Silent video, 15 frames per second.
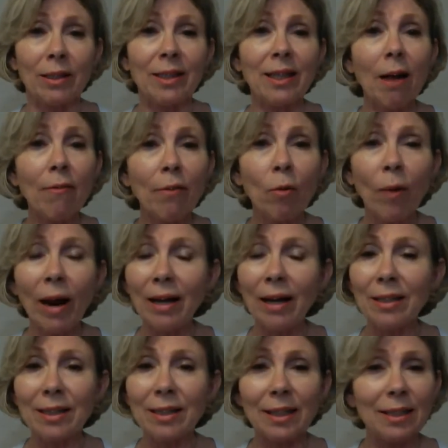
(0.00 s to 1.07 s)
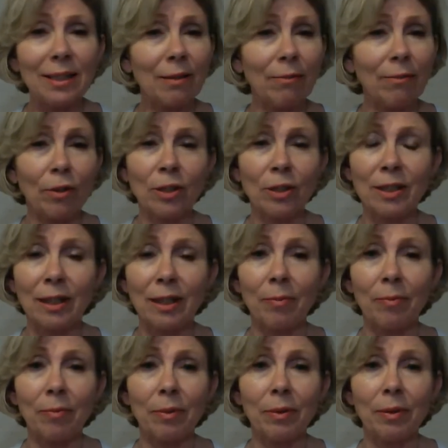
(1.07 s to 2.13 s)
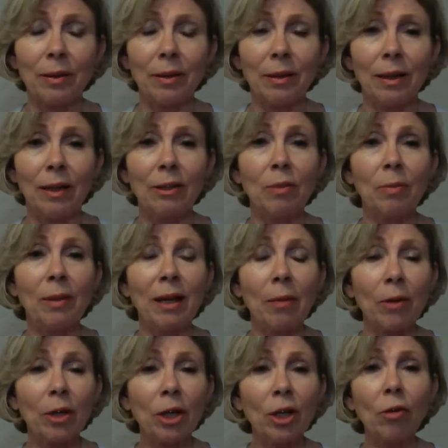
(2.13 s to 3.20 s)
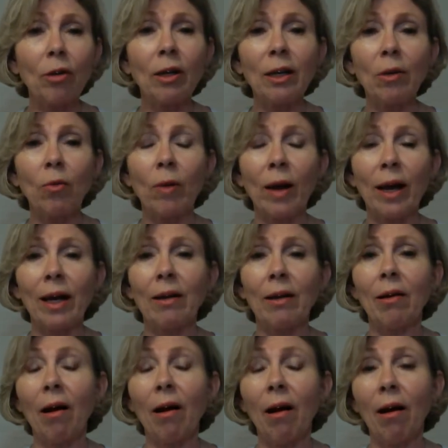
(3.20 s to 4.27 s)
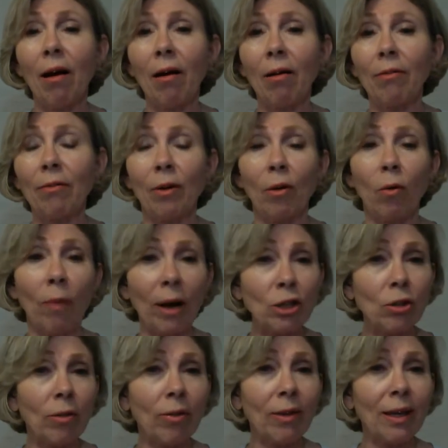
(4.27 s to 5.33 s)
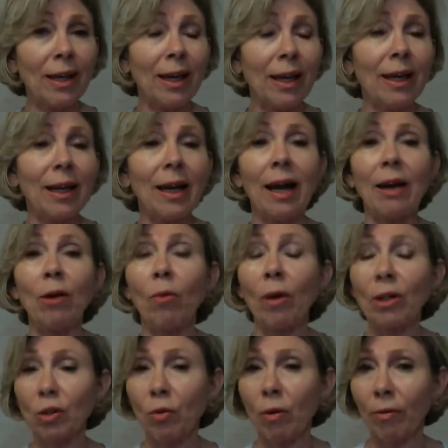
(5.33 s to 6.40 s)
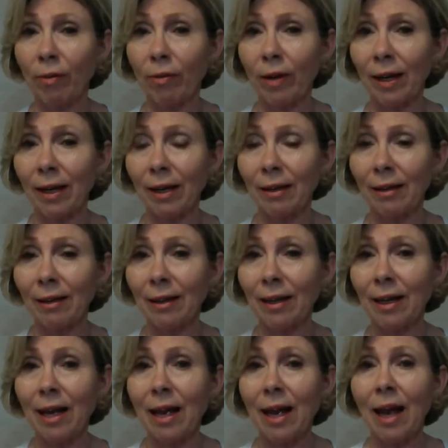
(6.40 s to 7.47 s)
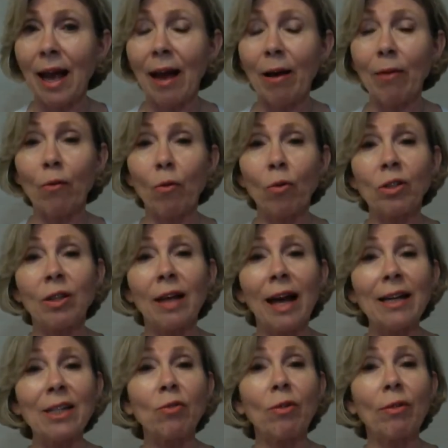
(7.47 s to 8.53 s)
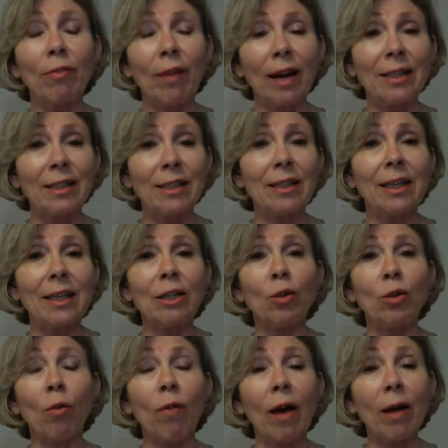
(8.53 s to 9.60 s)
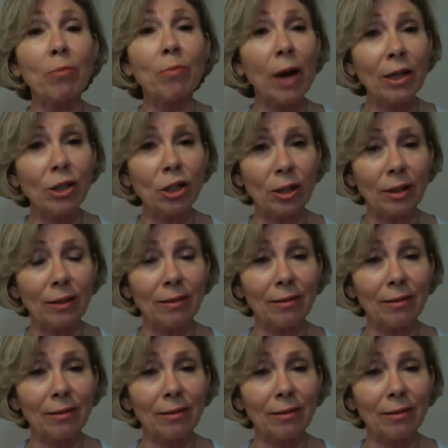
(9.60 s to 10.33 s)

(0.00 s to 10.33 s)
Self-awareness is the first step. You need to become acutely aware of what you're thinking and what you are feeling. And of course, that is reflected in your vibration.